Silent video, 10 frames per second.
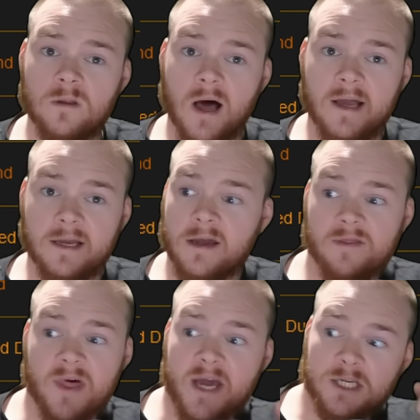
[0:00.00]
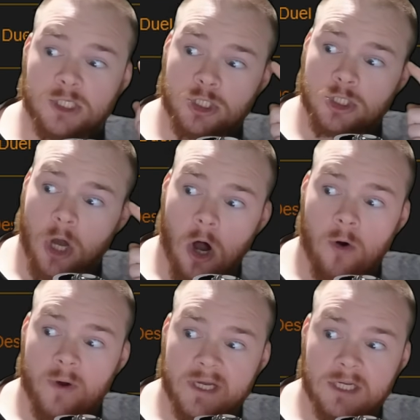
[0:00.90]
like they
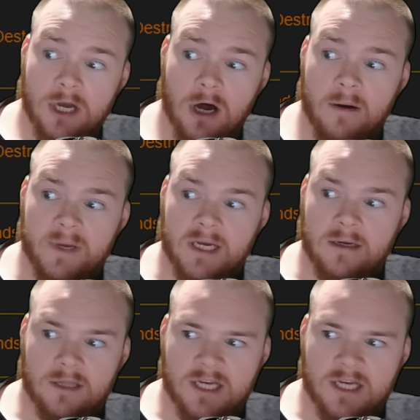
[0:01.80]
saw it coming.